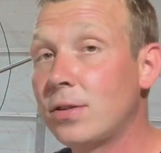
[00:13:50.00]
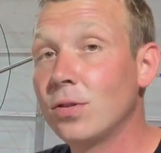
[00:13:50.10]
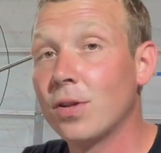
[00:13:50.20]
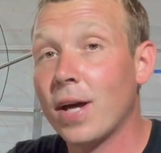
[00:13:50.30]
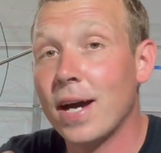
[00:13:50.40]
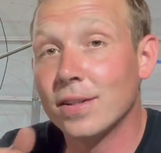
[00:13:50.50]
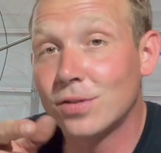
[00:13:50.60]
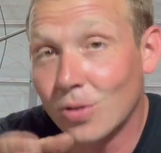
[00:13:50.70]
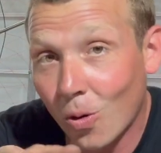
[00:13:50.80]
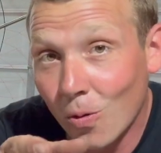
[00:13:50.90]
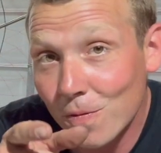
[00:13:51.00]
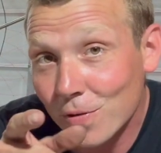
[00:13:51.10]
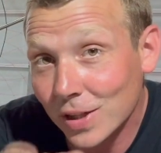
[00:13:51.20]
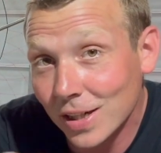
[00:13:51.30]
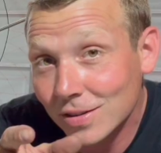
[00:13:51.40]
tuned to that, and don't
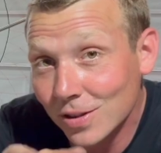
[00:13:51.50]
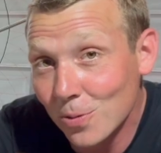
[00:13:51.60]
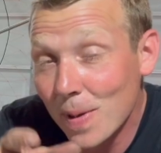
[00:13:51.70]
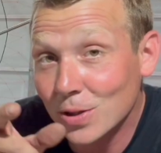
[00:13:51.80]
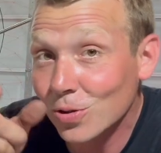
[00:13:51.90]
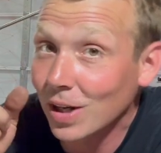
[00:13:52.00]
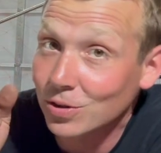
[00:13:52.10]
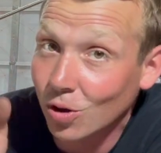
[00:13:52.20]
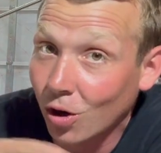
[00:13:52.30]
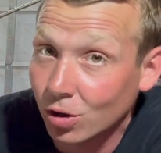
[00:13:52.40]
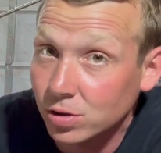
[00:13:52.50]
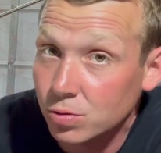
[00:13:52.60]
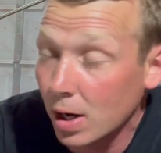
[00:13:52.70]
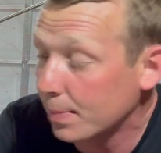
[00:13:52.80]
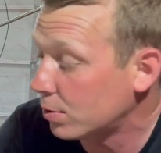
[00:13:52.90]
forget to make sure you guys are all
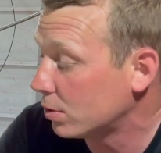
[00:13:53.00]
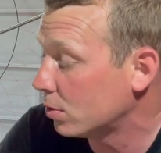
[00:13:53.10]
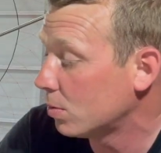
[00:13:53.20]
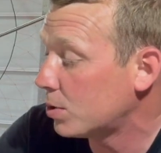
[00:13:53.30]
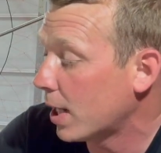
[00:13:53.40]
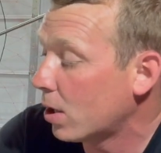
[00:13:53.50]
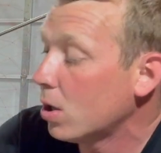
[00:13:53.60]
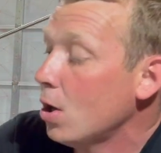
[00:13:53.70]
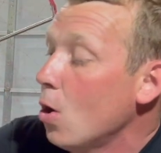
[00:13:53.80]
subscribed to the YouTube channel.